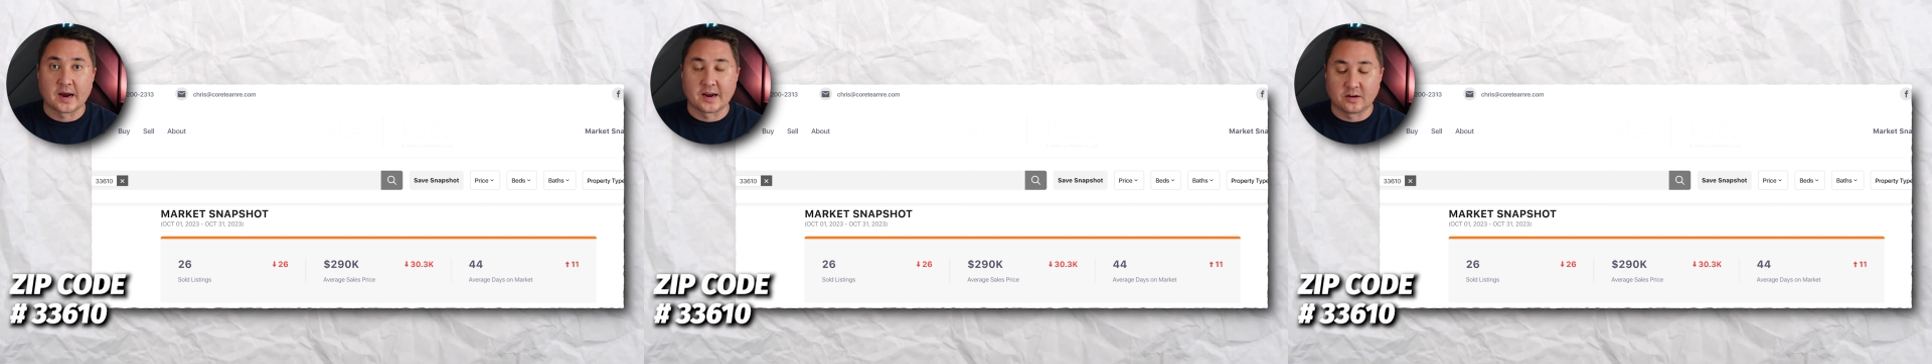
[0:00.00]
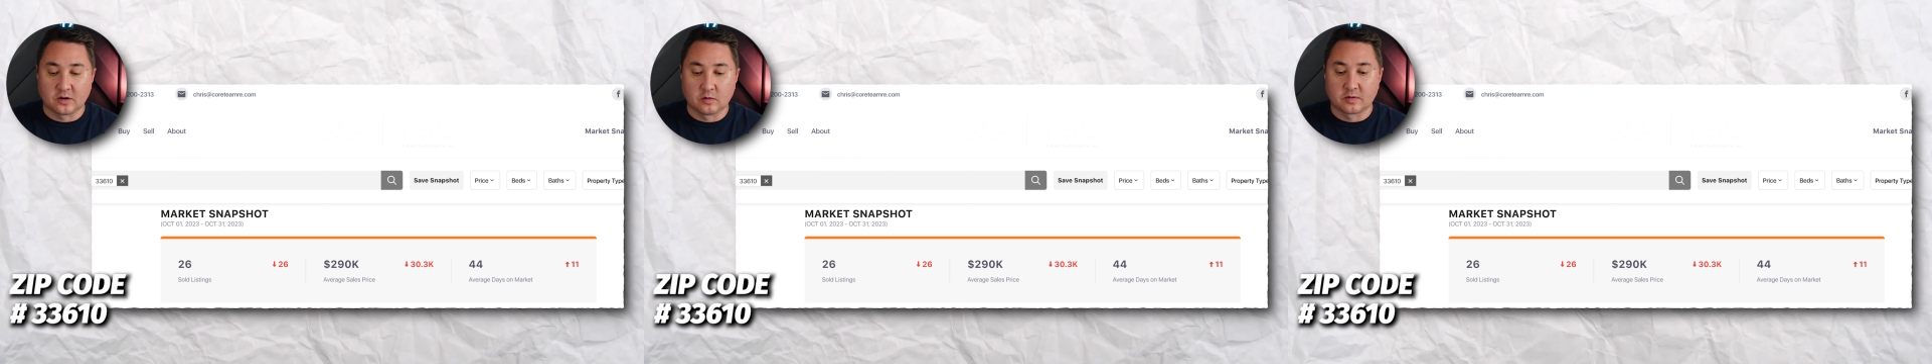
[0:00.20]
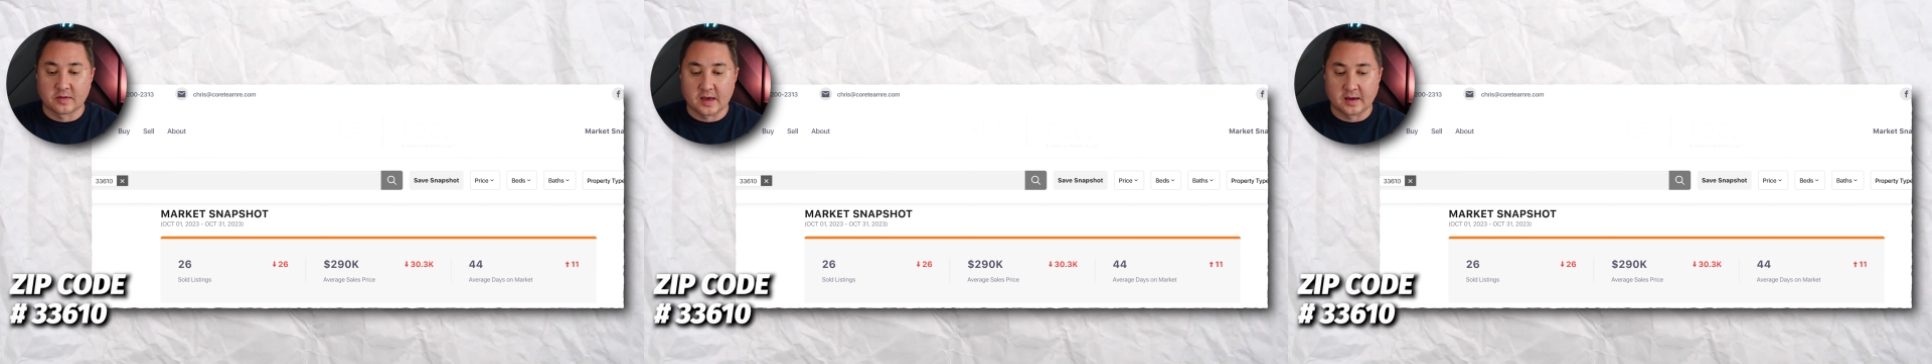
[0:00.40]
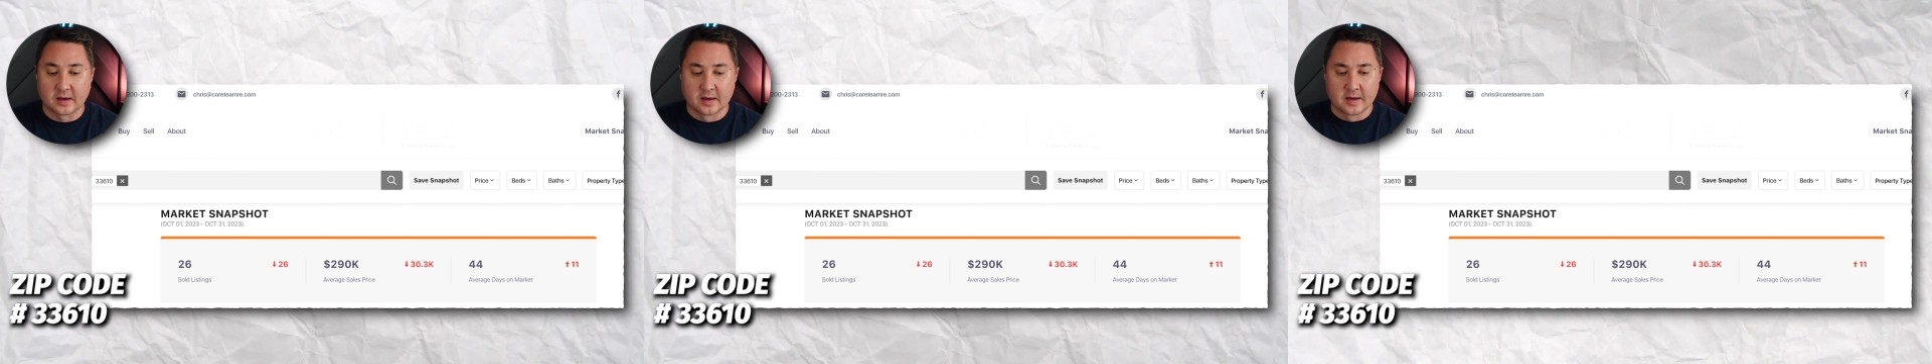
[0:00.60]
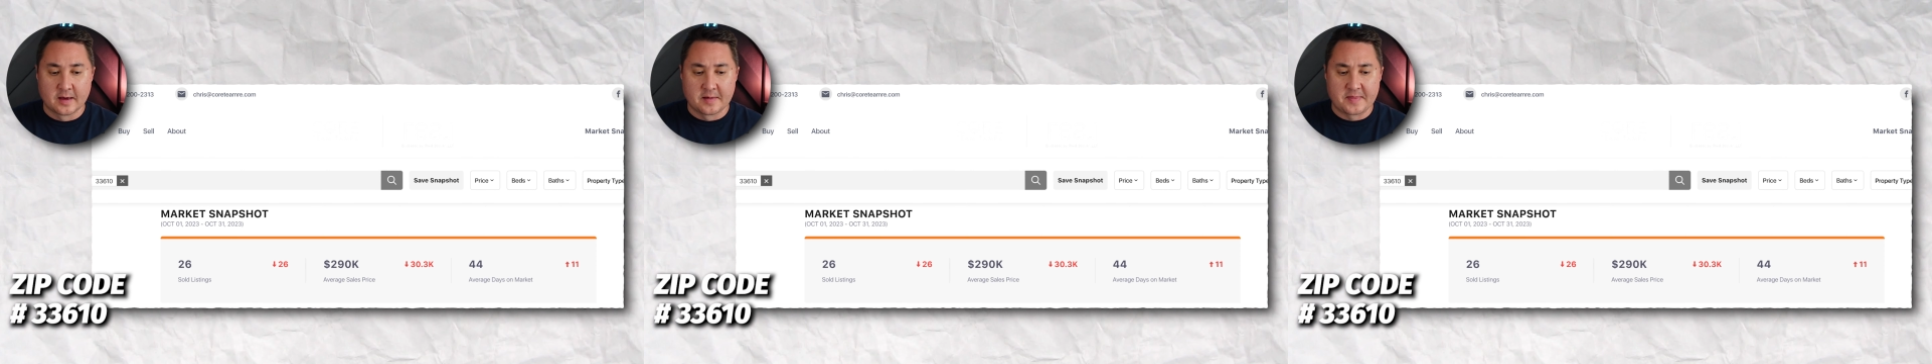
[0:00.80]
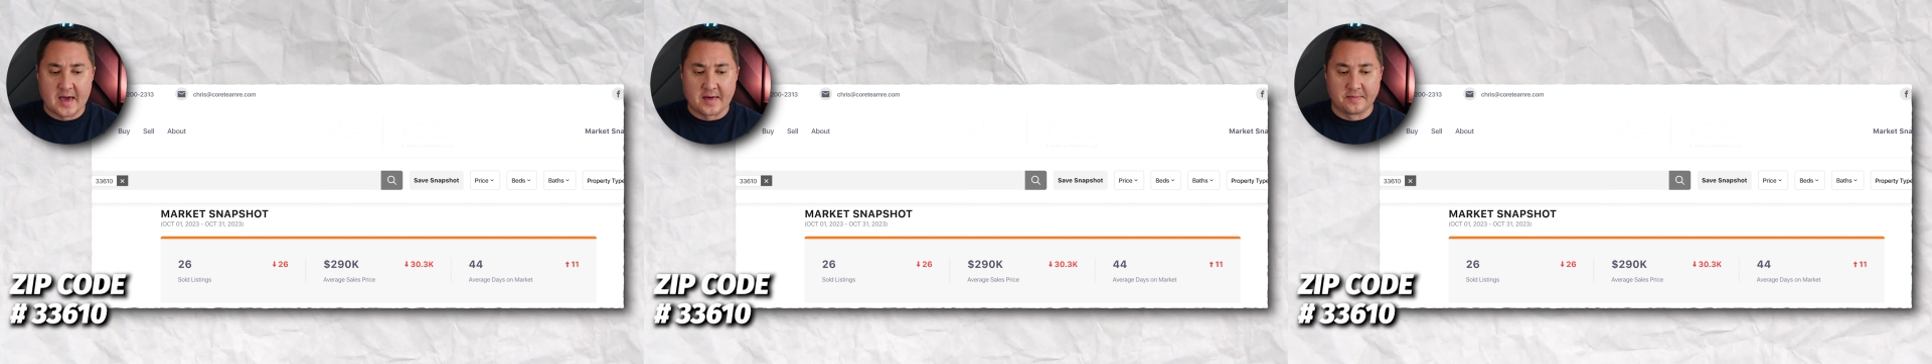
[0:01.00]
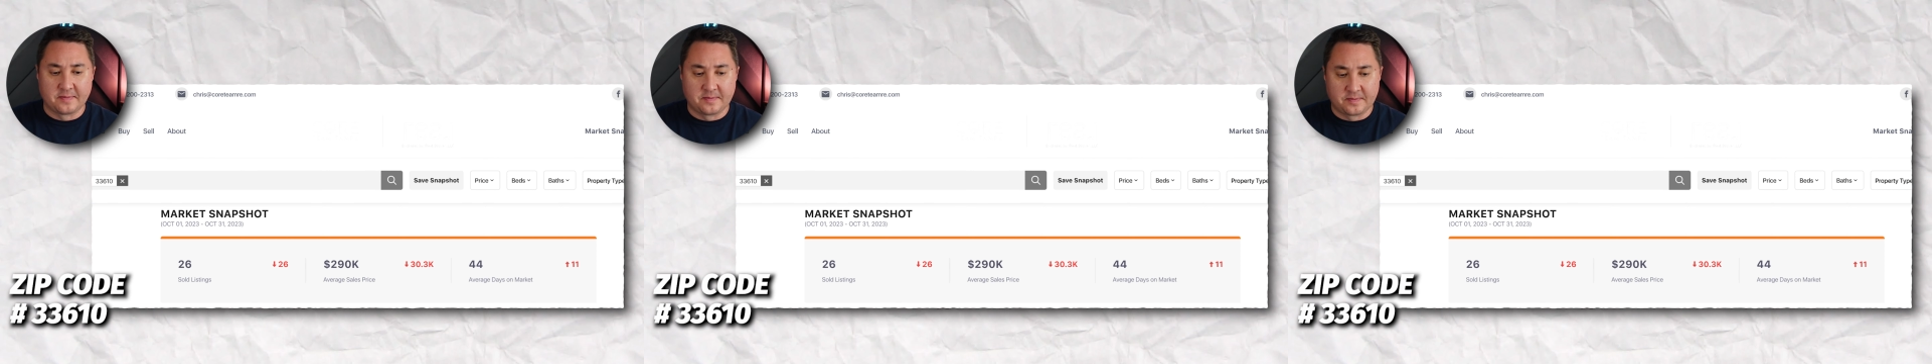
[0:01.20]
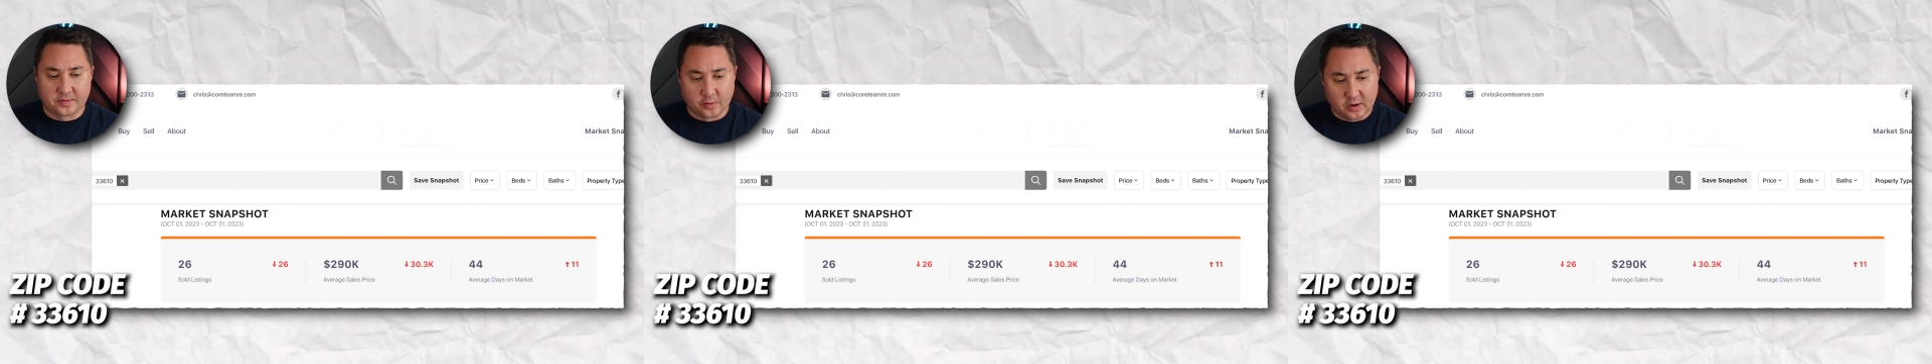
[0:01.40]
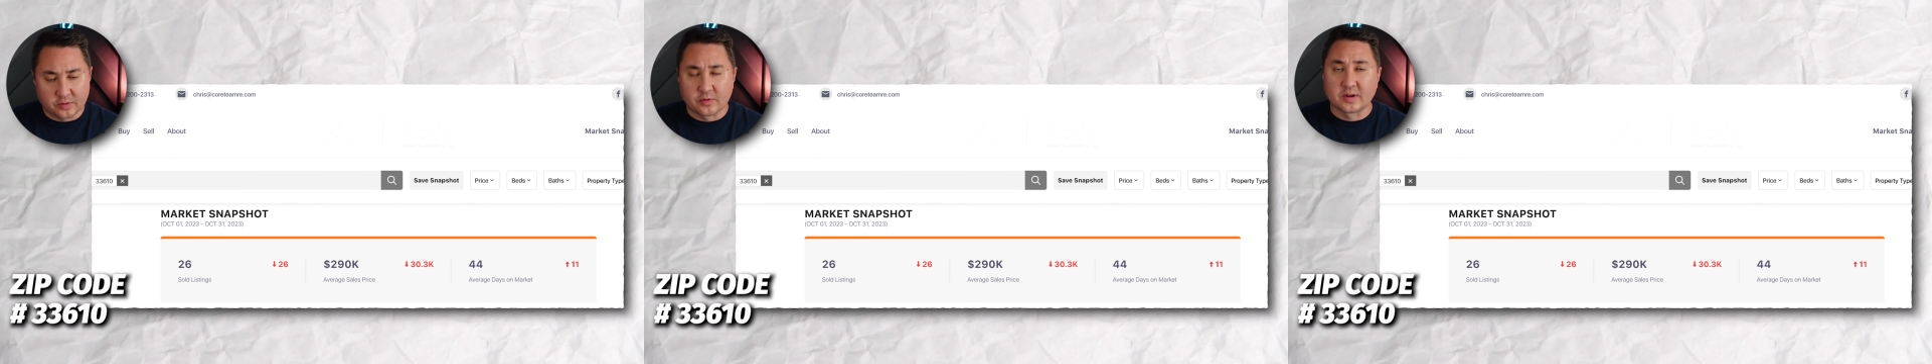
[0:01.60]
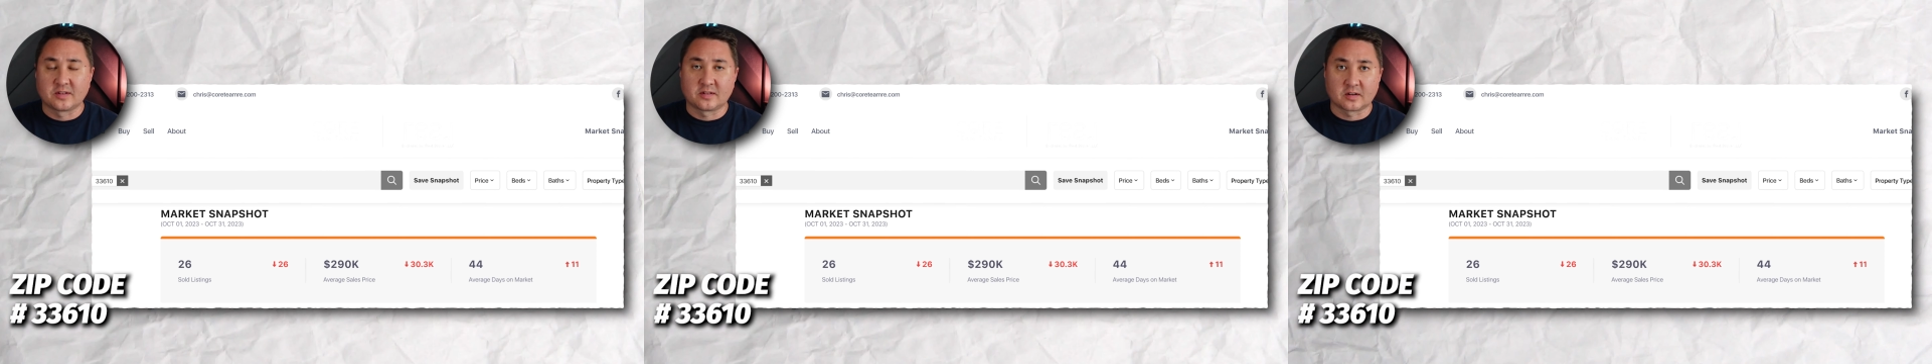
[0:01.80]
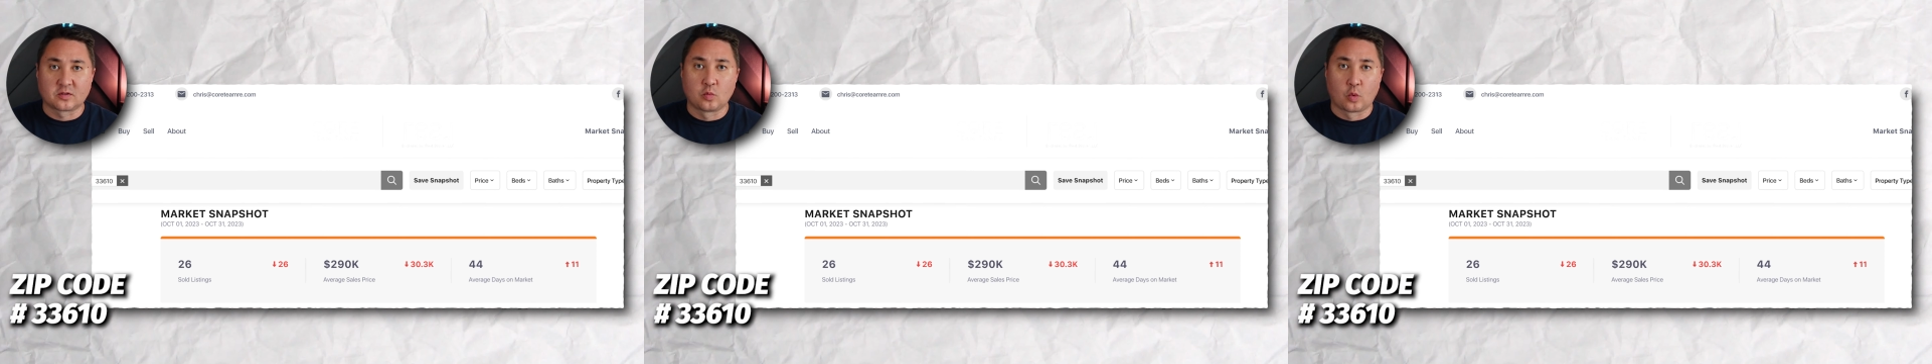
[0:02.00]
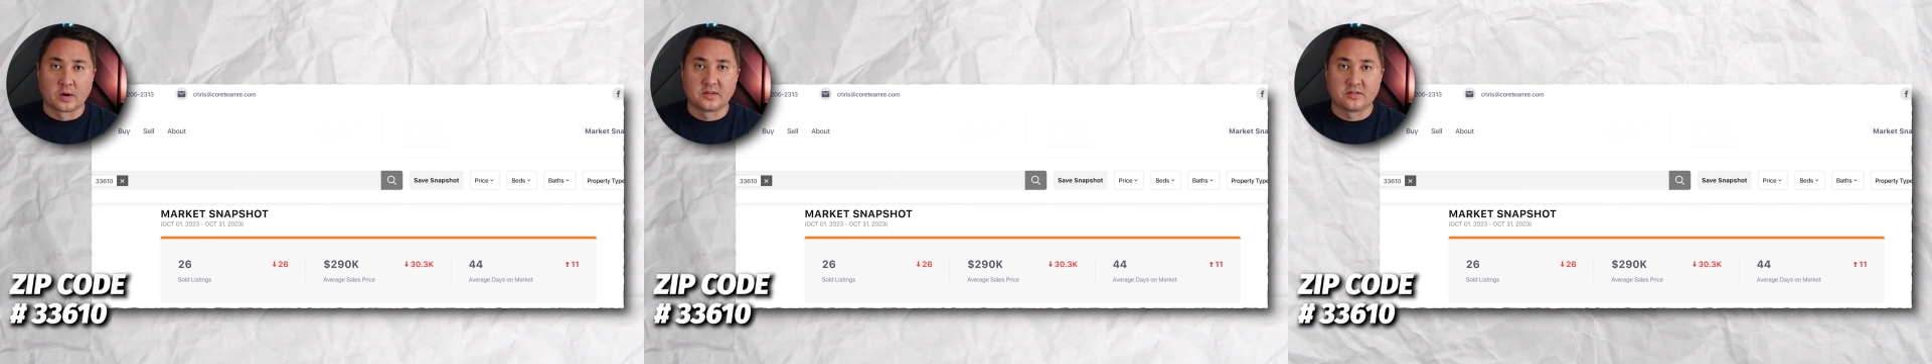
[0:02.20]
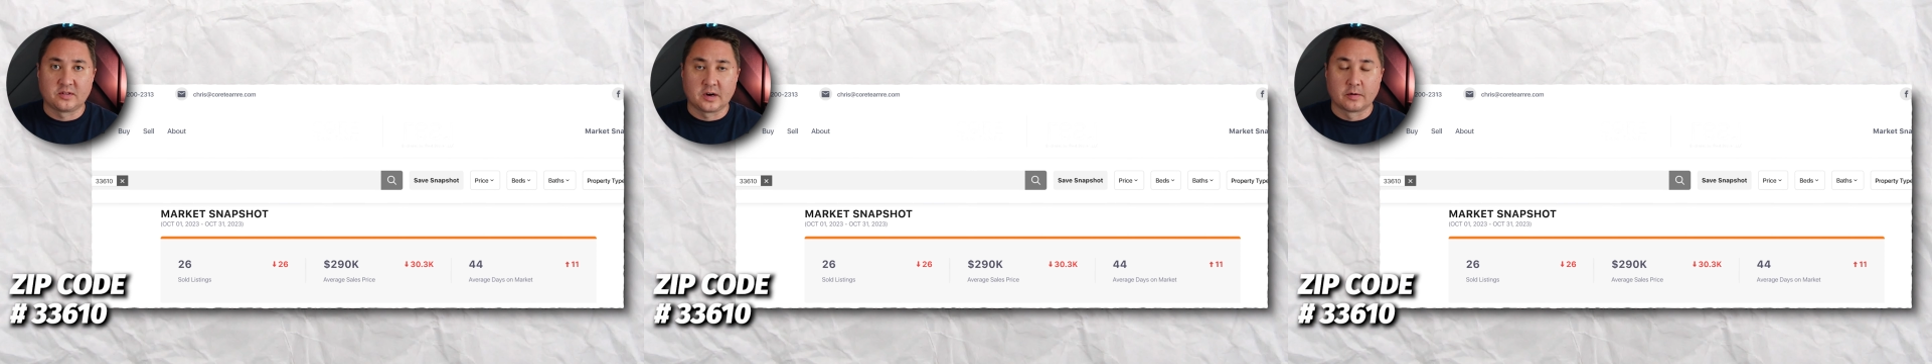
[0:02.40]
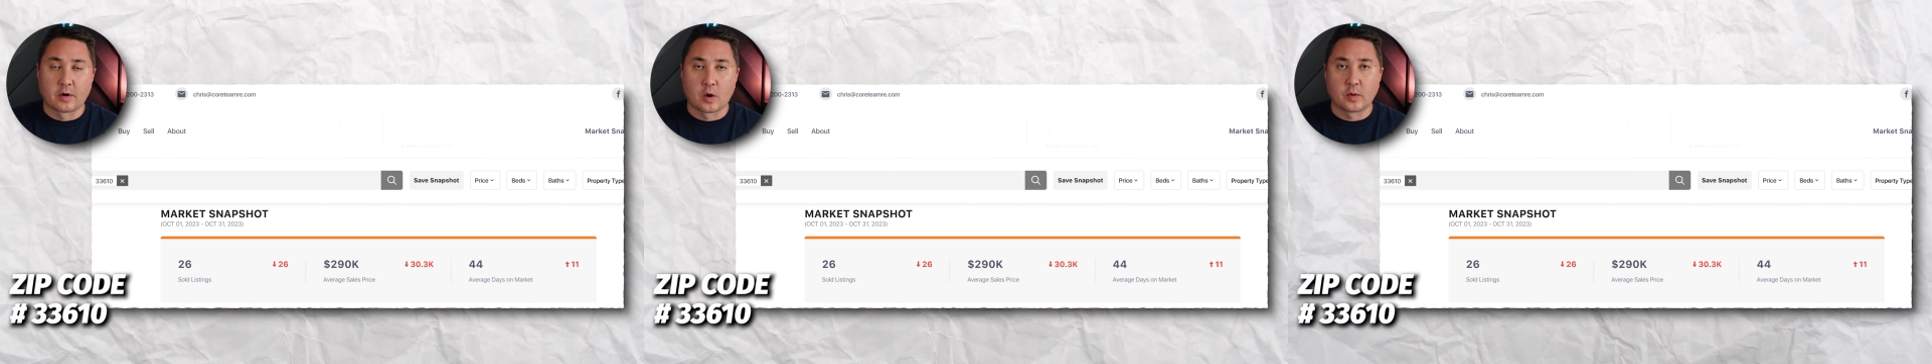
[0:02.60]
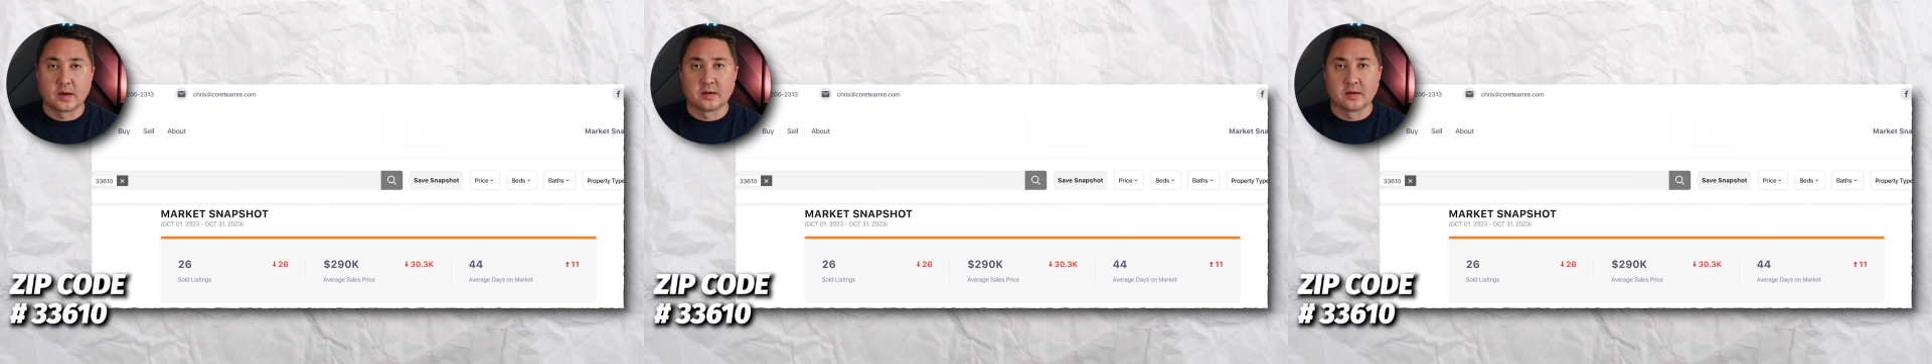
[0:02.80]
I do think that 33610